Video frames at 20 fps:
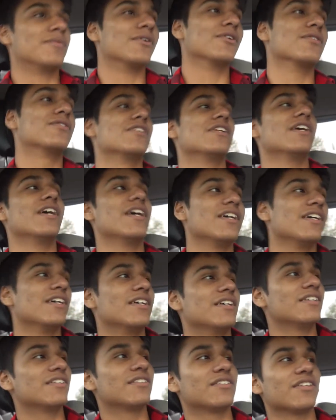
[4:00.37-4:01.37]
bro. Today
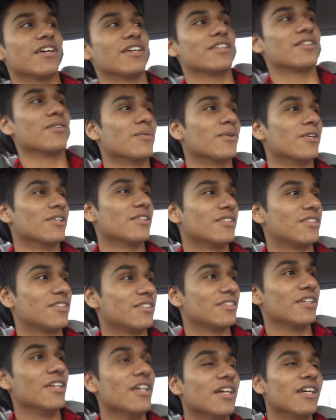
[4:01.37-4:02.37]
is like the
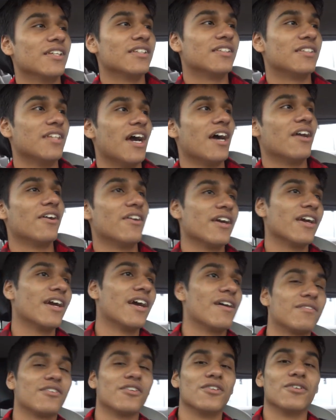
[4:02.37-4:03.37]
worst Saturday
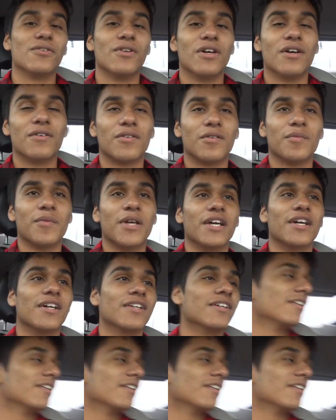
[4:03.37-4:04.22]
afternoon ever, man.